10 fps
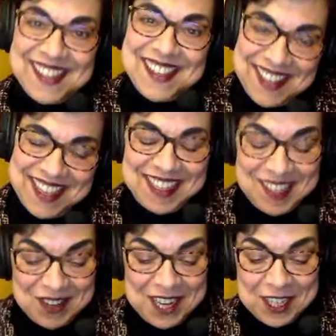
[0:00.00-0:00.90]
It's
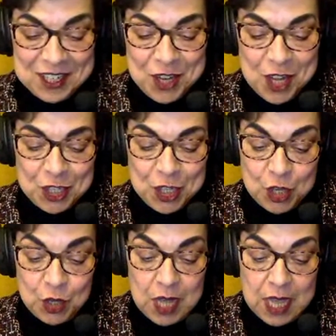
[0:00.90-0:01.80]
great to talk to
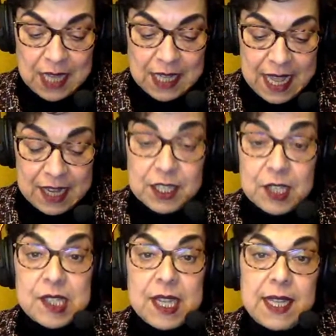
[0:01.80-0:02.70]
you. And I
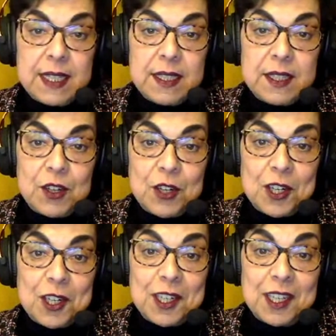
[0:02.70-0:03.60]
understand
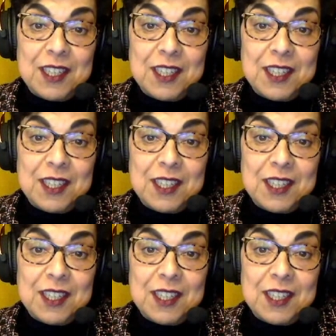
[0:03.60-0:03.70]
you're